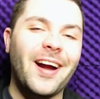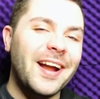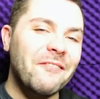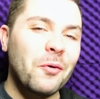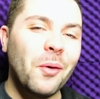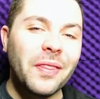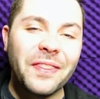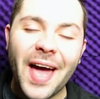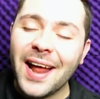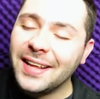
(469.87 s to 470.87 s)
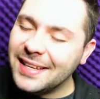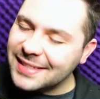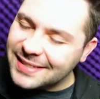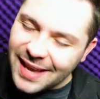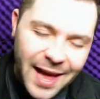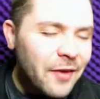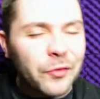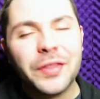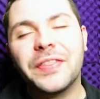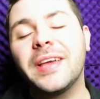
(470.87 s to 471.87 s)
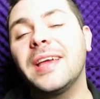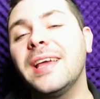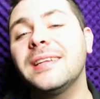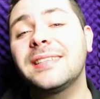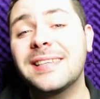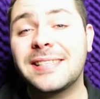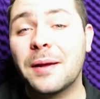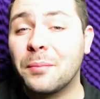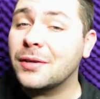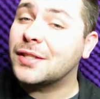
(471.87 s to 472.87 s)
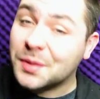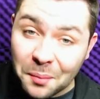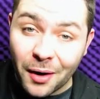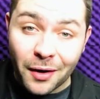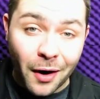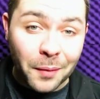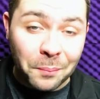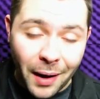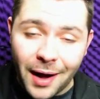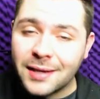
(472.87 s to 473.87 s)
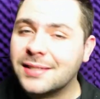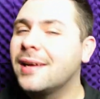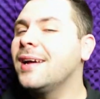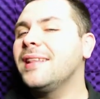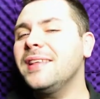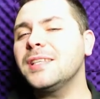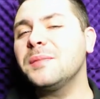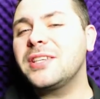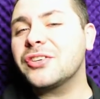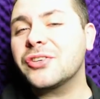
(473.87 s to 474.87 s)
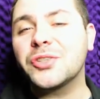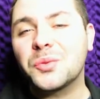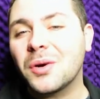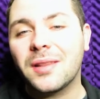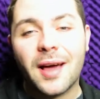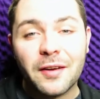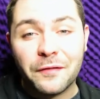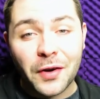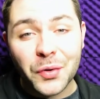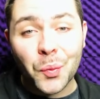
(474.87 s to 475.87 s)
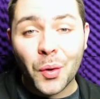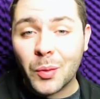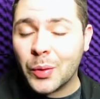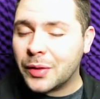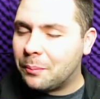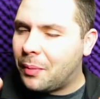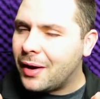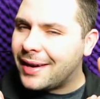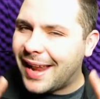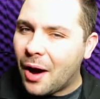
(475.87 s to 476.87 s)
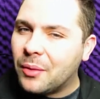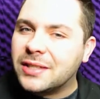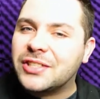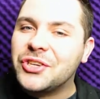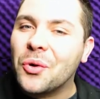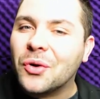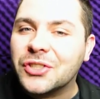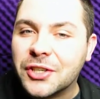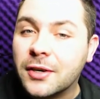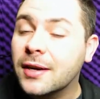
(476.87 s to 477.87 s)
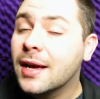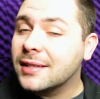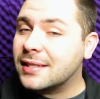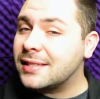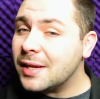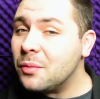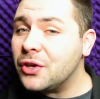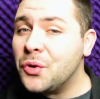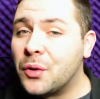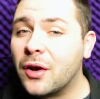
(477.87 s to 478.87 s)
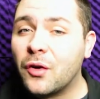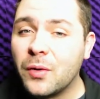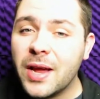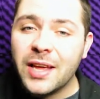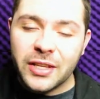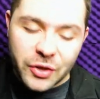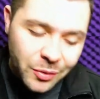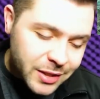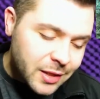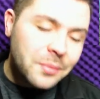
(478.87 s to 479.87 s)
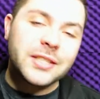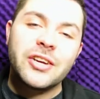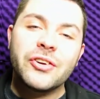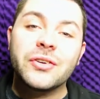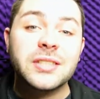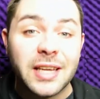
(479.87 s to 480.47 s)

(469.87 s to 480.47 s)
right, everyone, that is everything in December's Smart Art Box. These materials were a lot of fun to work with, but now it's your turn to see what you can create using the materials